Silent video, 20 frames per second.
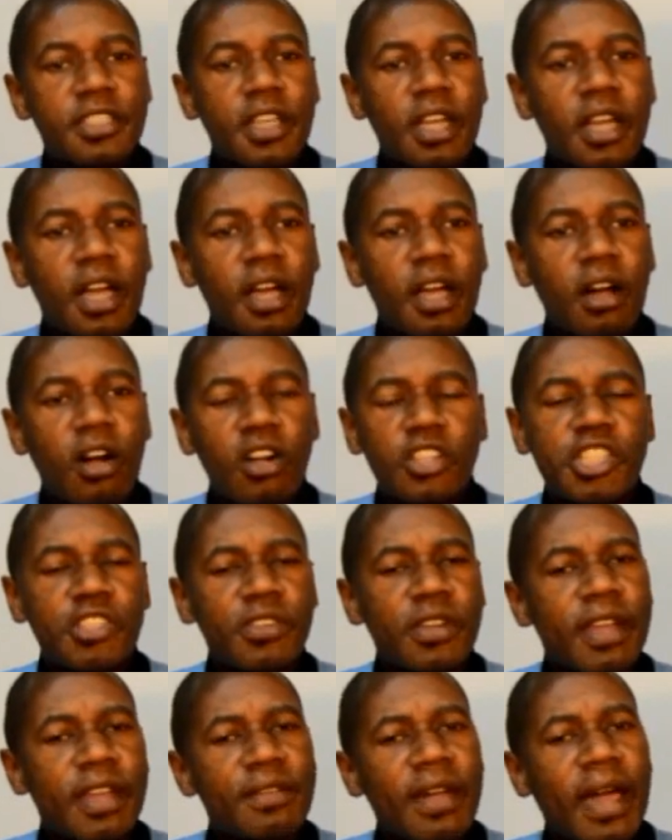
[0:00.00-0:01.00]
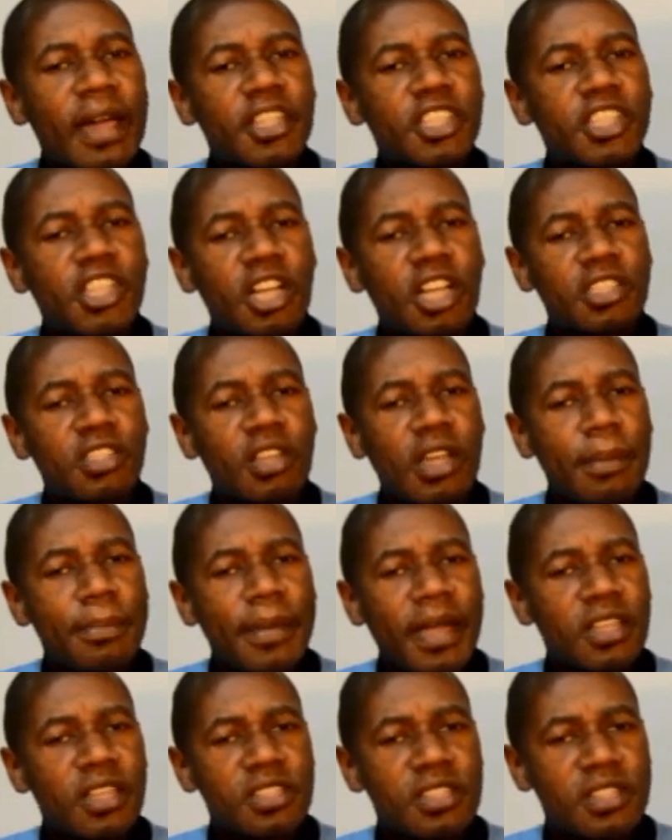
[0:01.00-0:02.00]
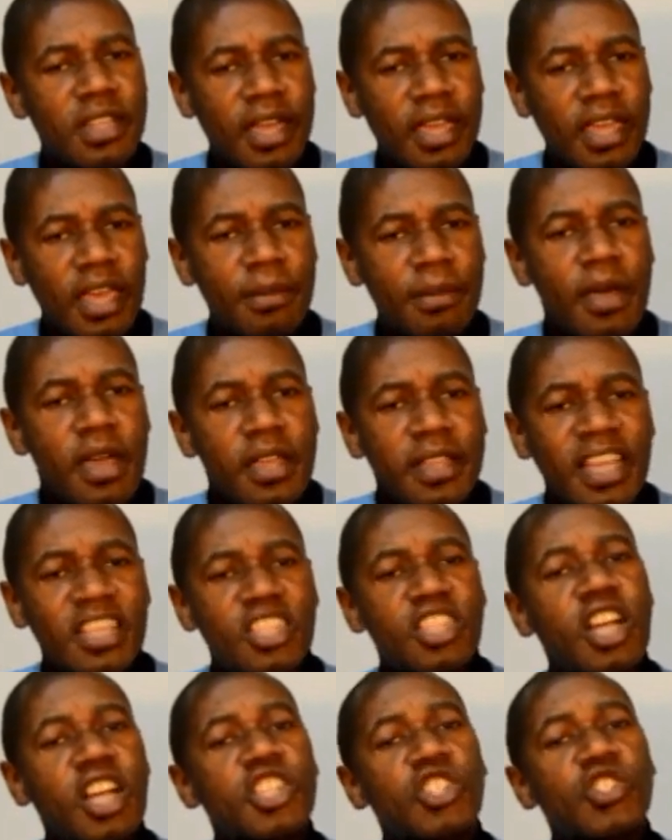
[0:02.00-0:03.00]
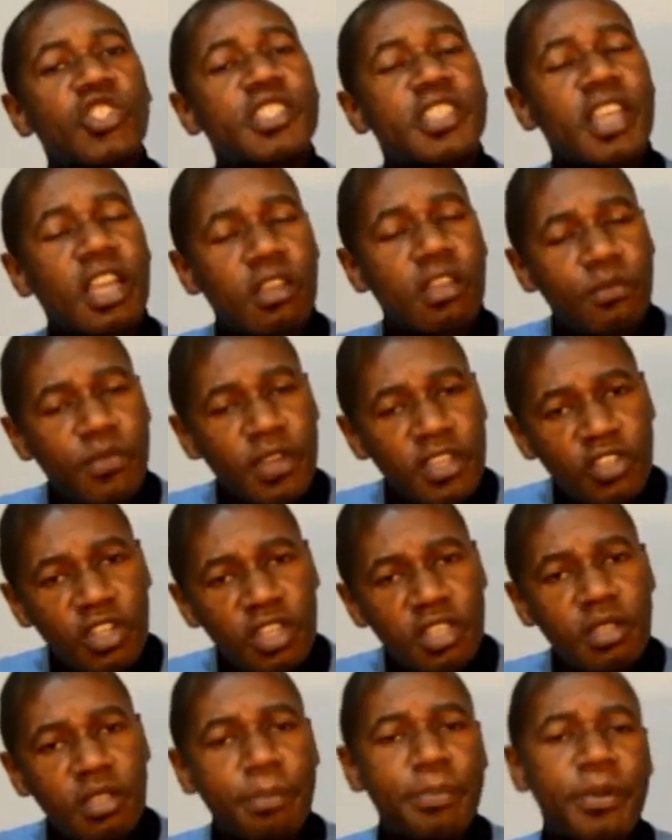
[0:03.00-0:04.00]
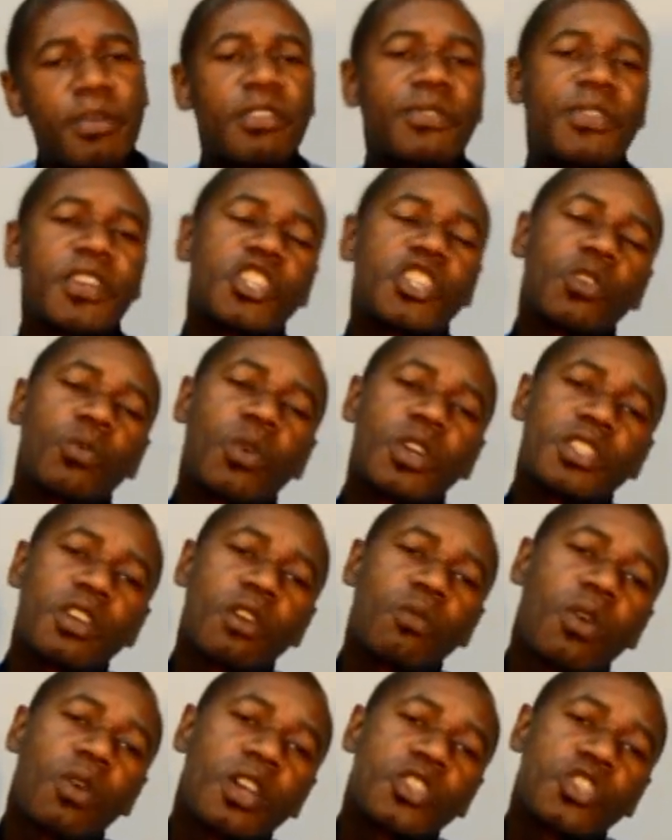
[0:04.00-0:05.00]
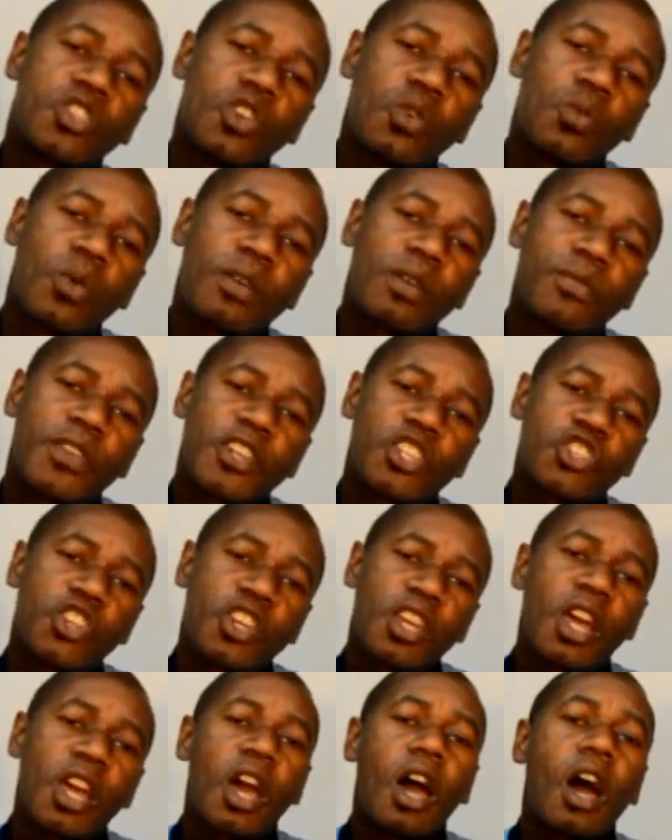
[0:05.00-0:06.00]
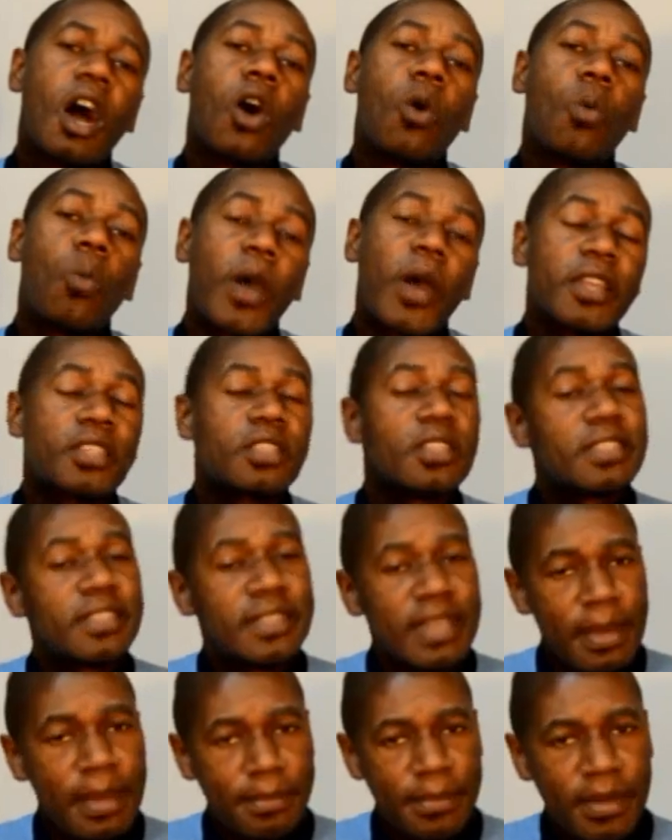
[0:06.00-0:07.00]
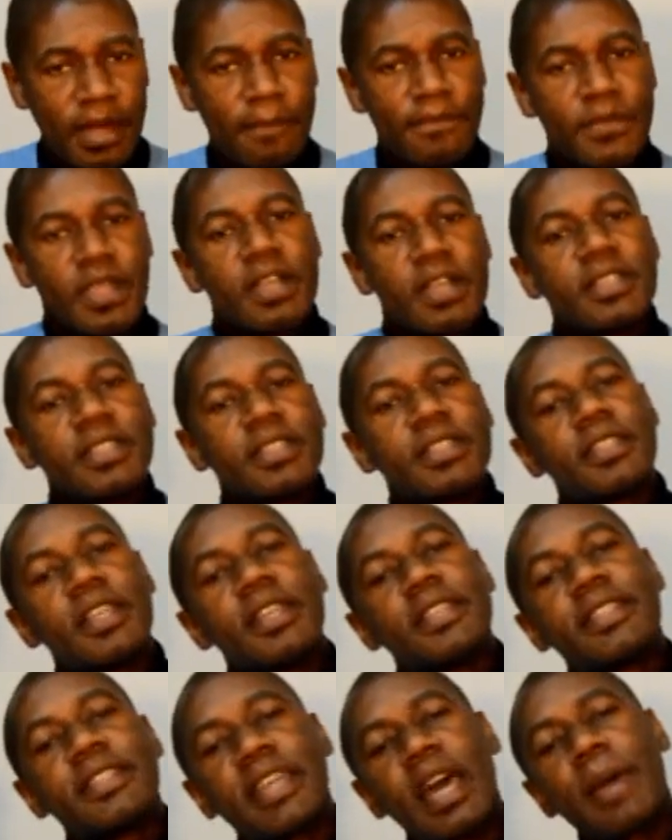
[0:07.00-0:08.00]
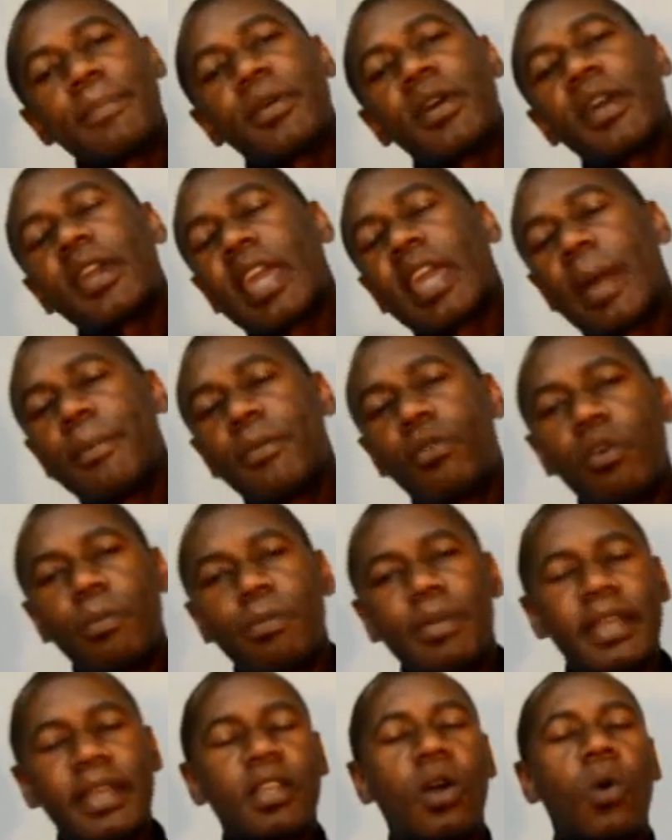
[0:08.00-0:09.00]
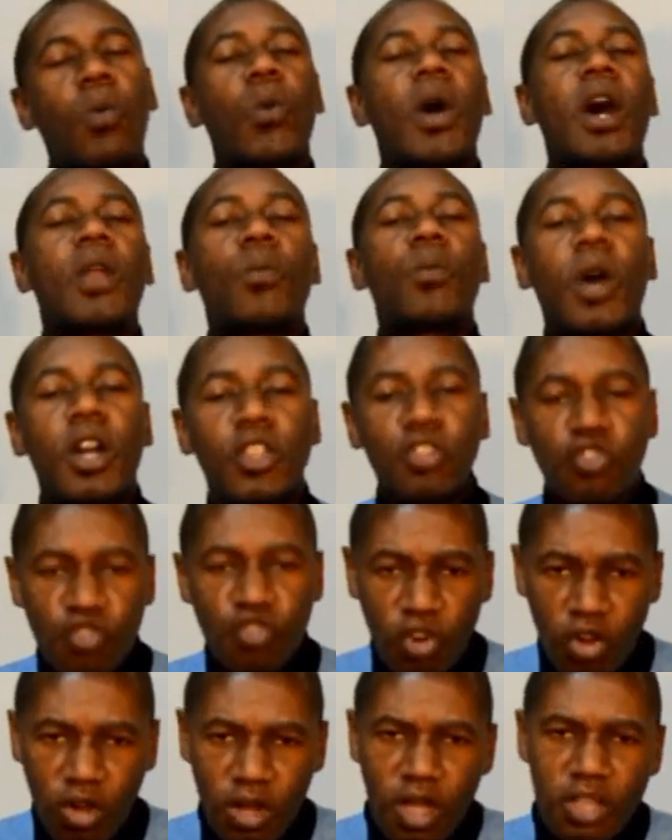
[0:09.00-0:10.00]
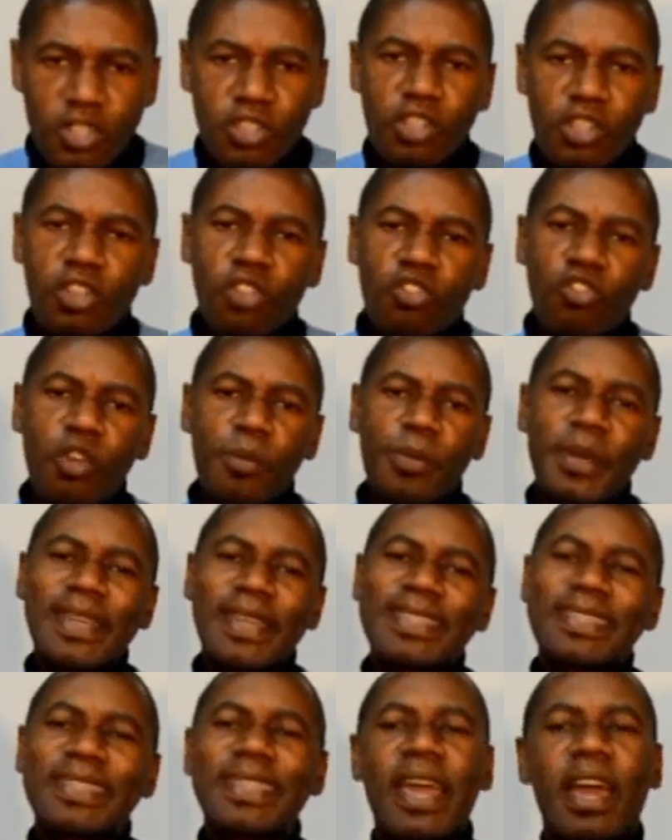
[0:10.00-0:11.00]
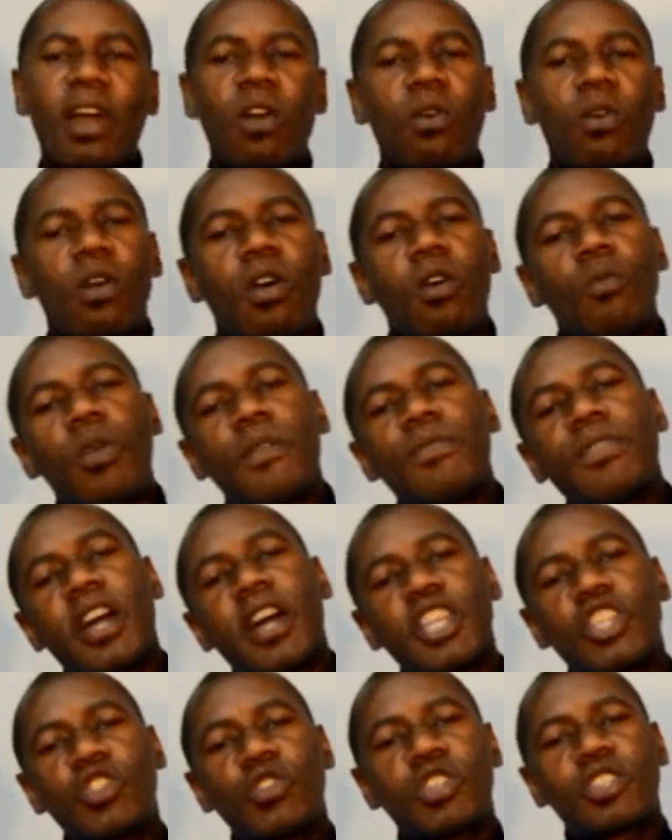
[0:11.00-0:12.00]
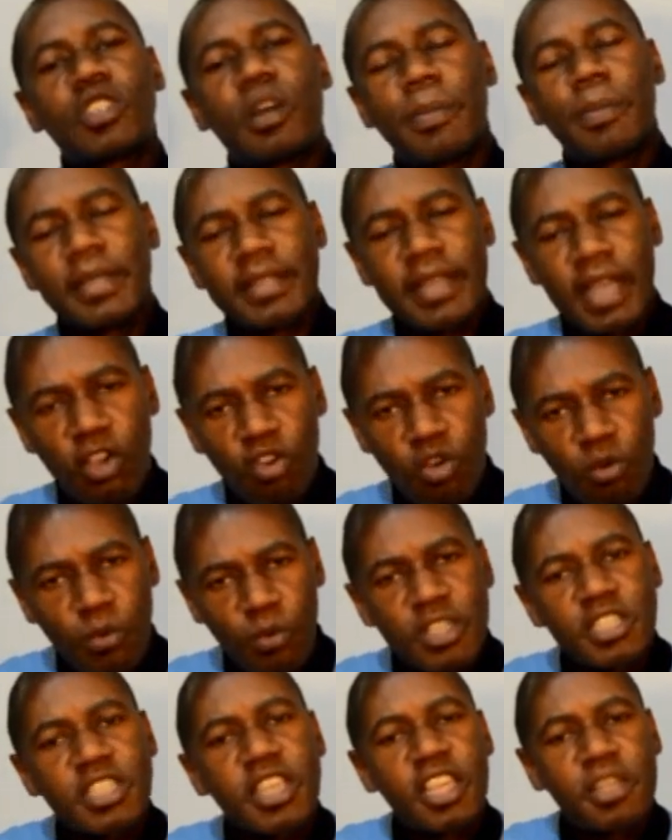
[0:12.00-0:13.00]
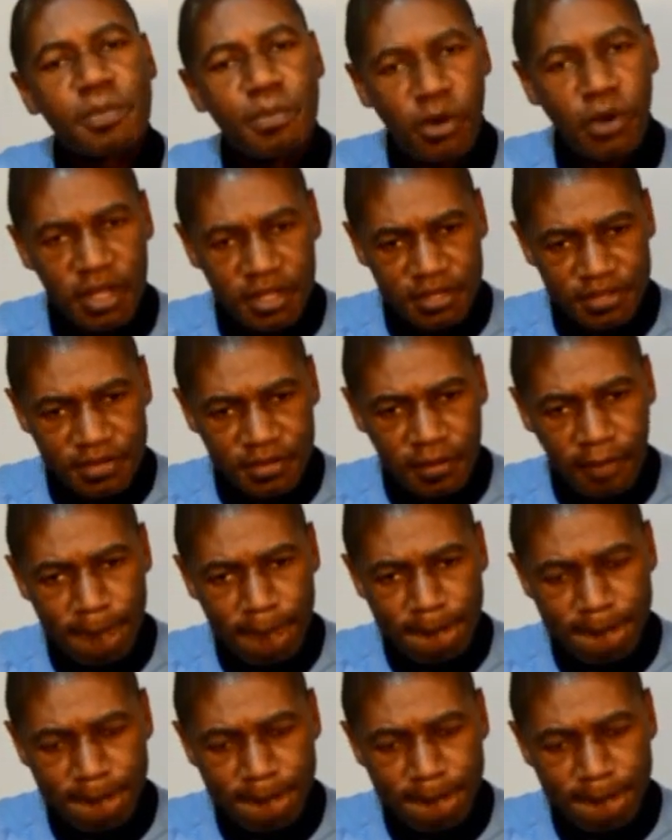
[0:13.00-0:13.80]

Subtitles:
Algeria never had a chance to come back into that game. That's Nigeria's second victory. The previous victory was a 2-1 victory away to Zambia. Zambia and Cameroon played a 1-1 draw. So the group is now with Nigeria topping that group with 6 points.